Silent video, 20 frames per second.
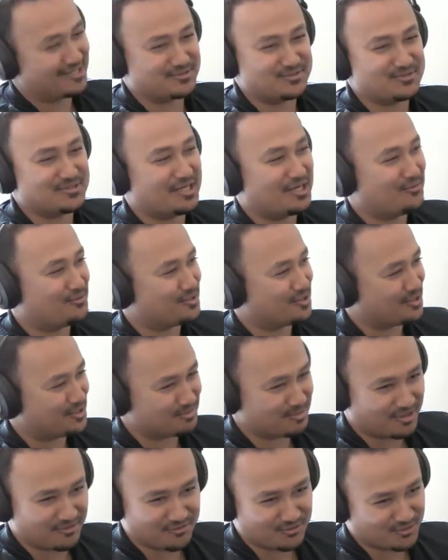do not want to hear
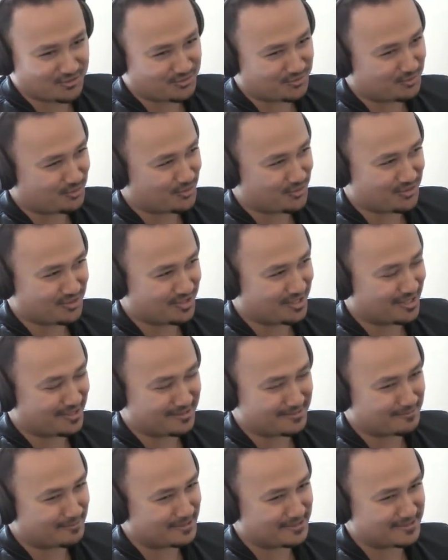my voice for more than
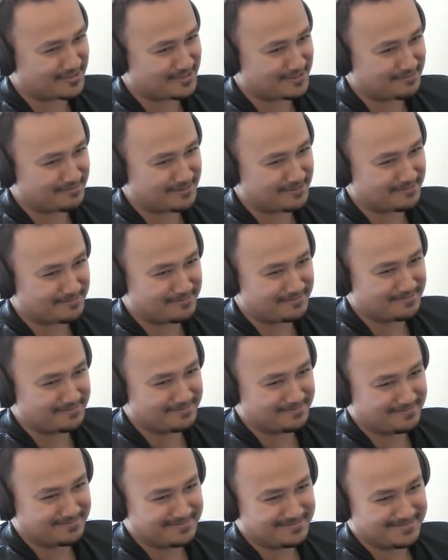that. No, this has been
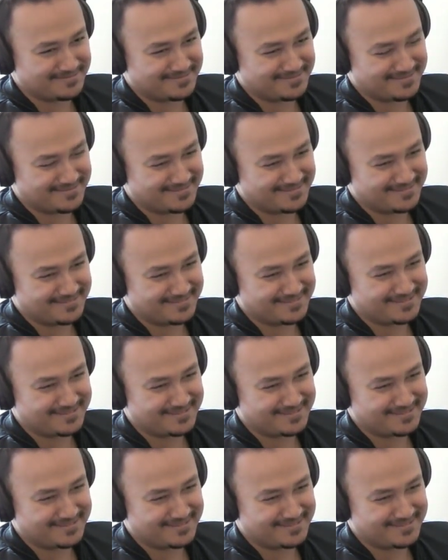wonderful. Saiful, thank